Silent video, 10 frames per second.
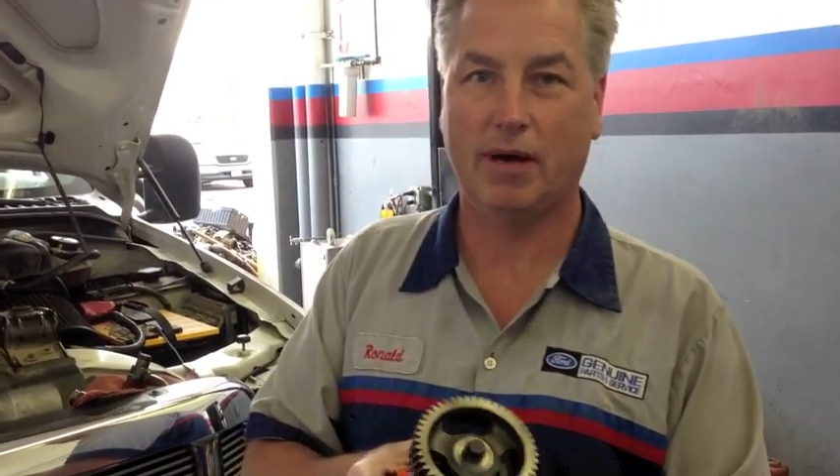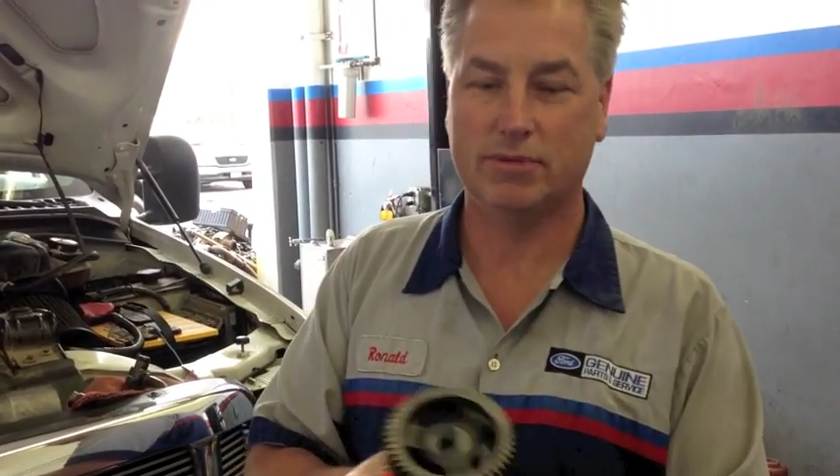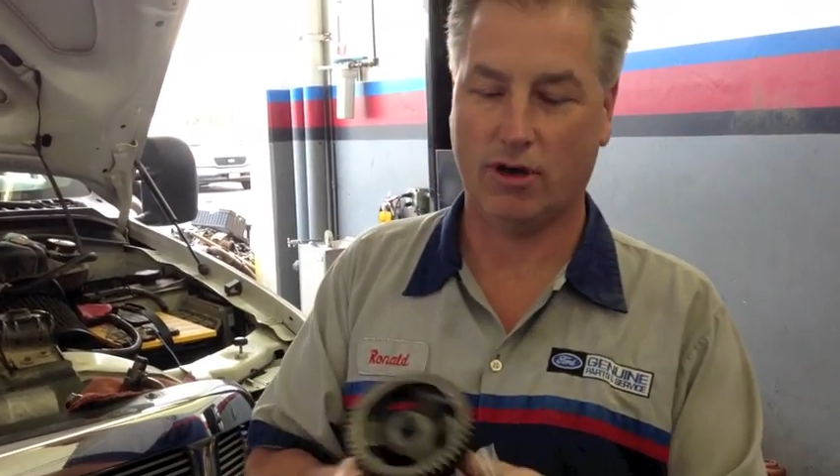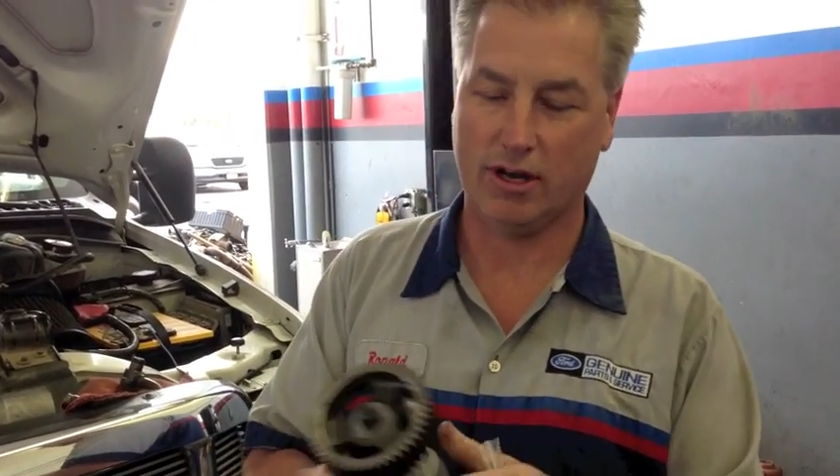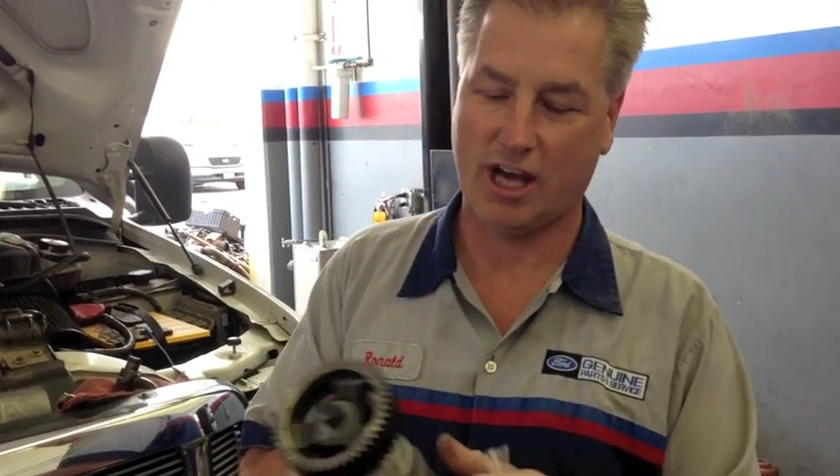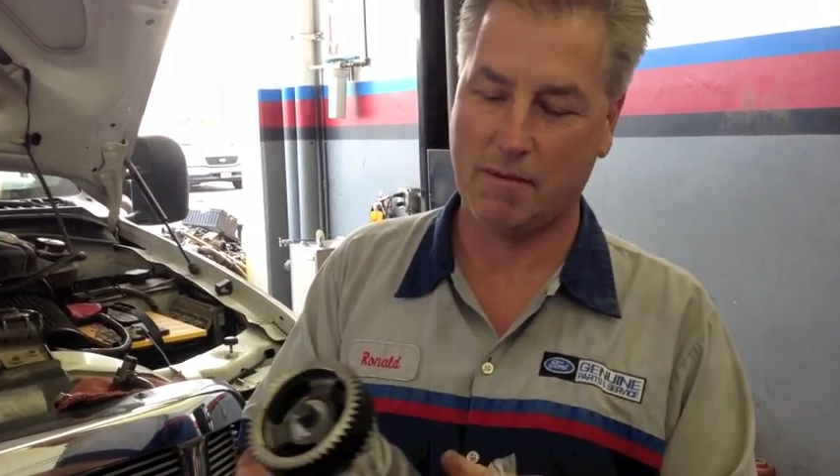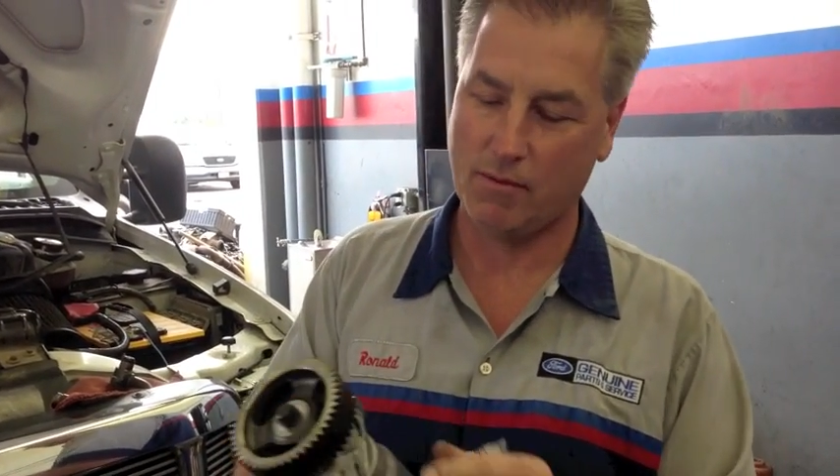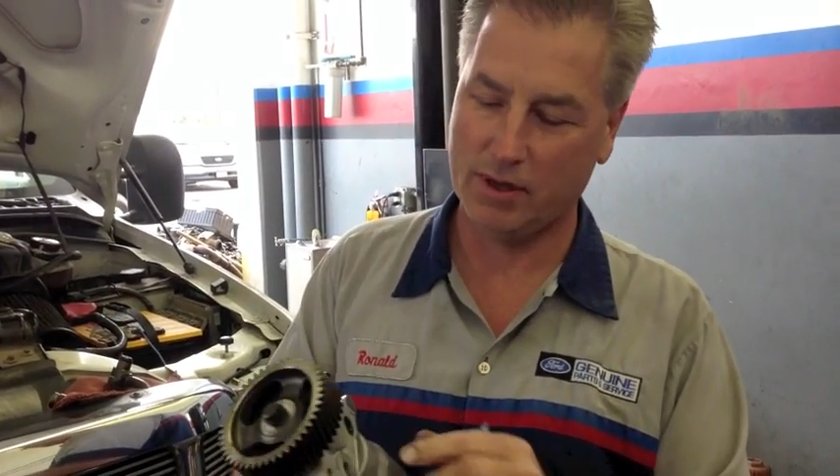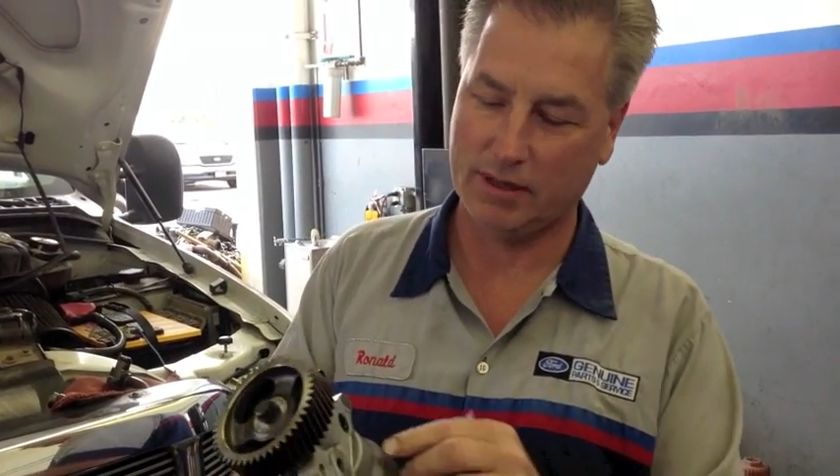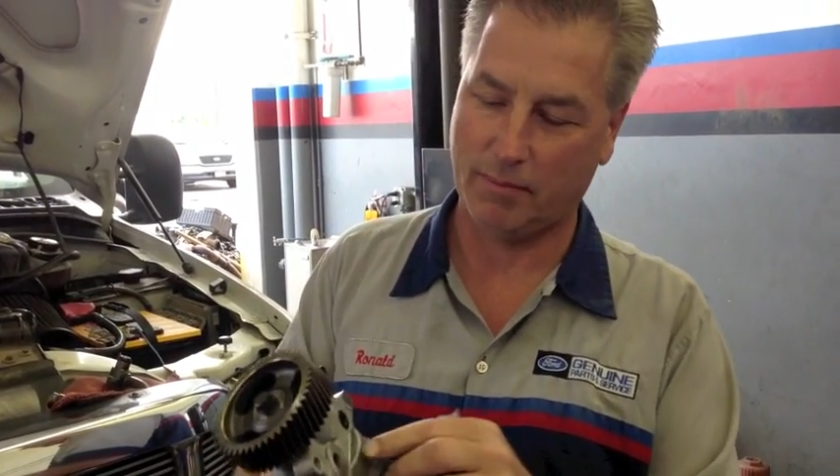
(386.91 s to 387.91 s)
pumps aren't
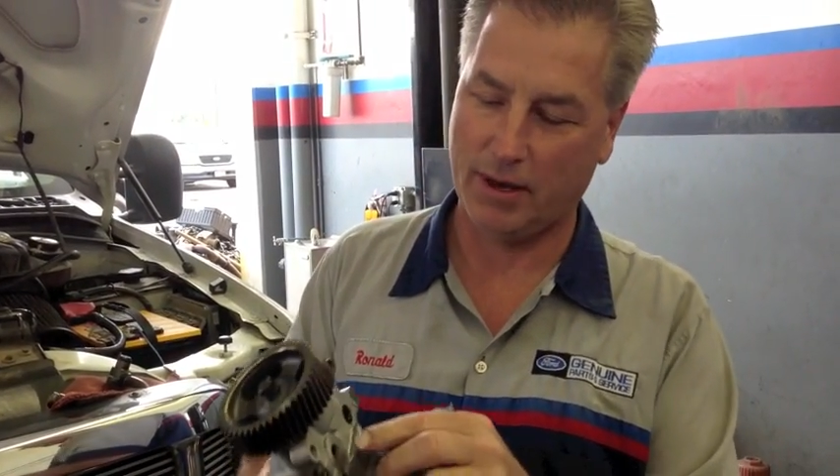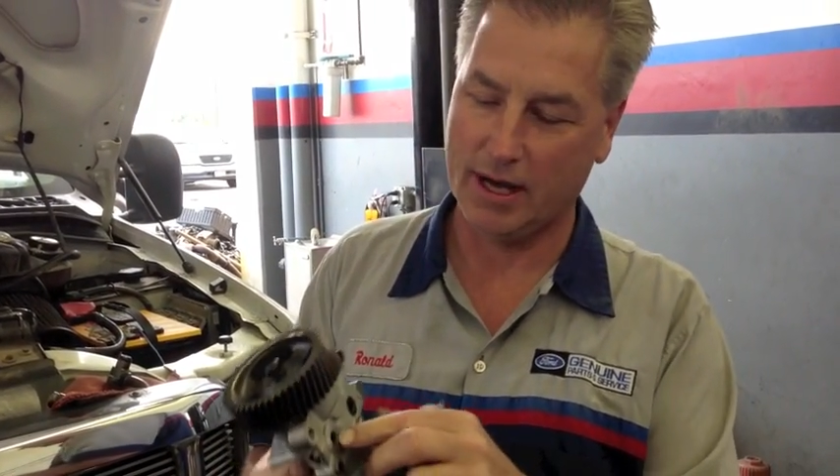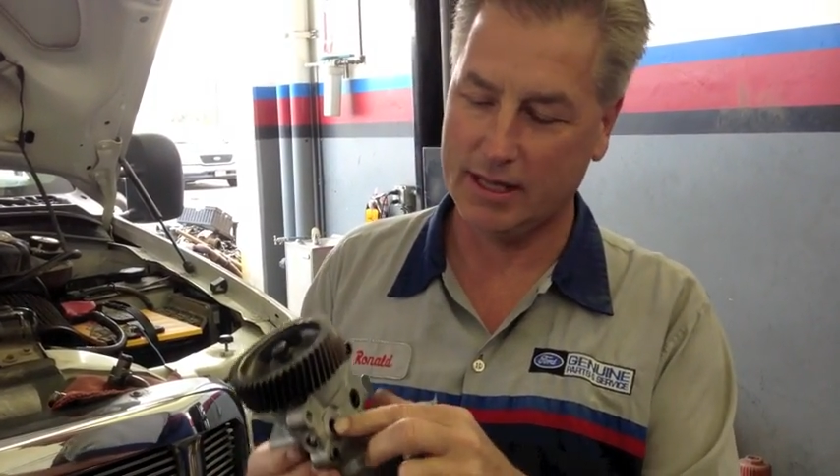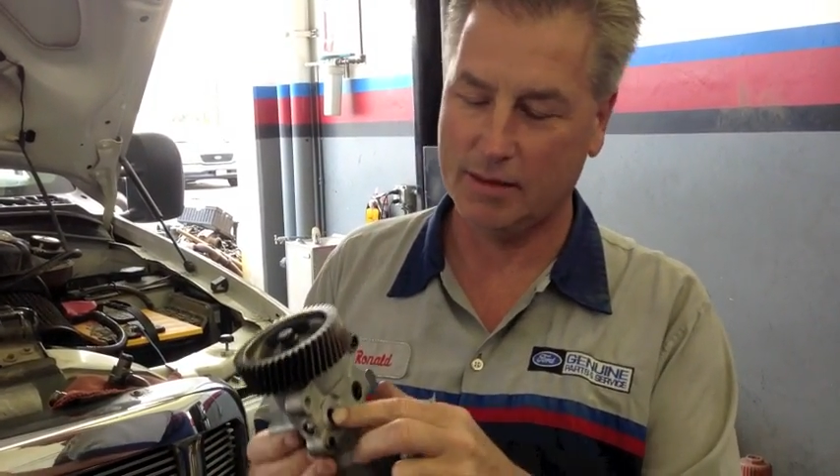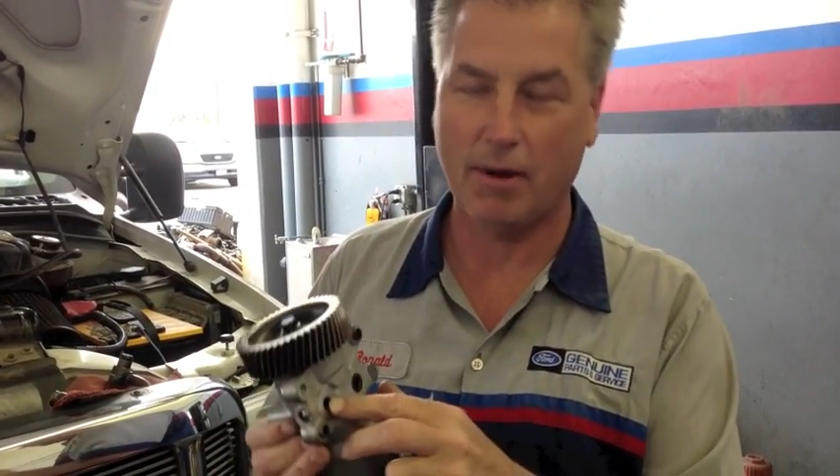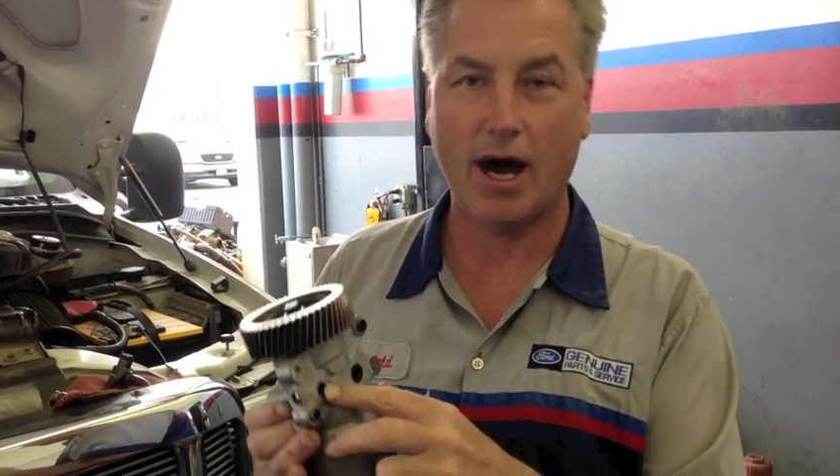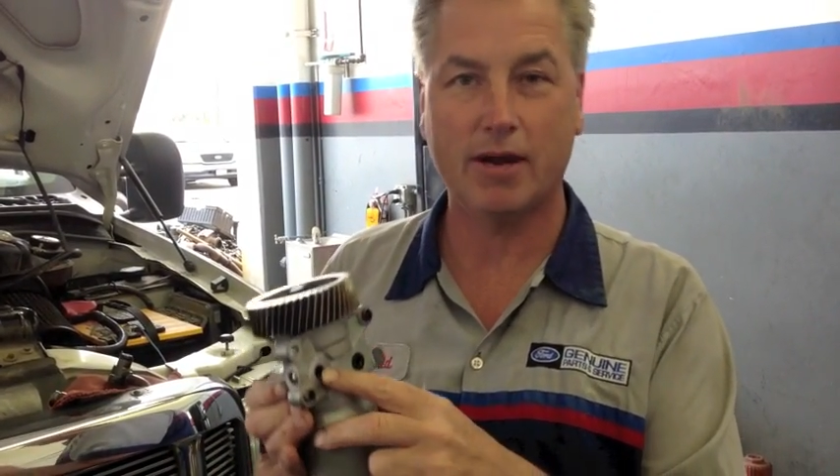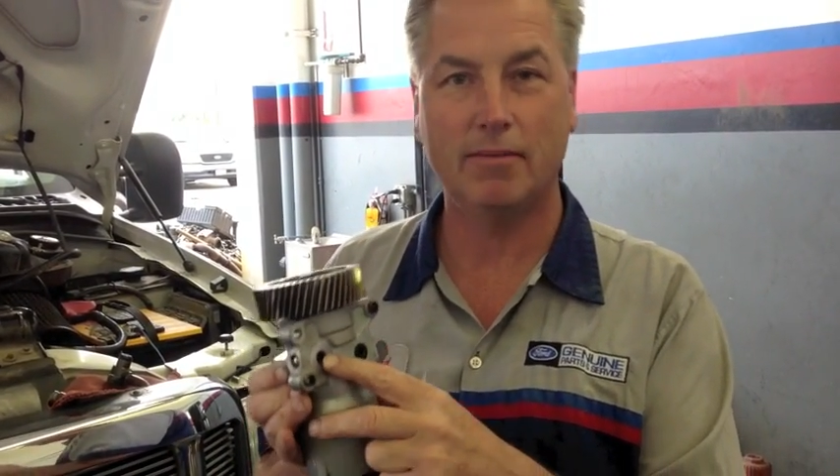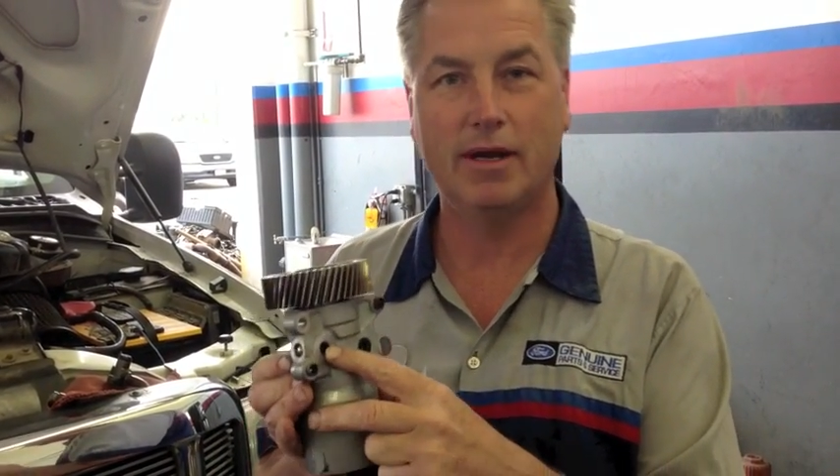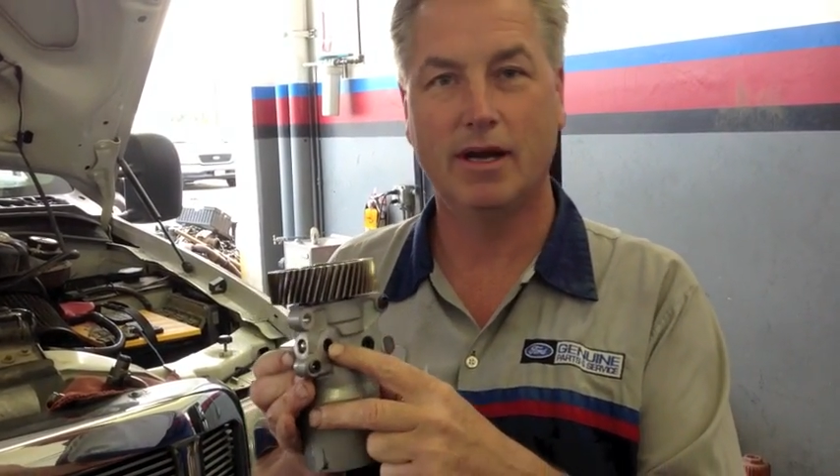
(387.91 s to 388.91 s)
coming with the plug in the
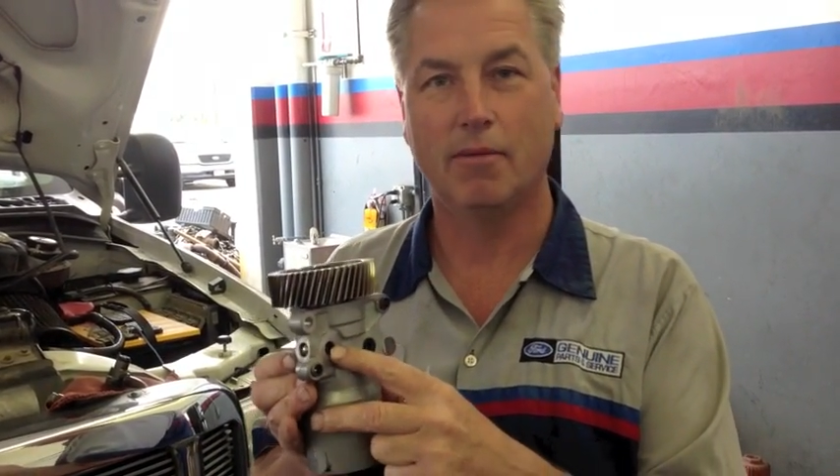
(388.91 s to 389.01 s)
bottom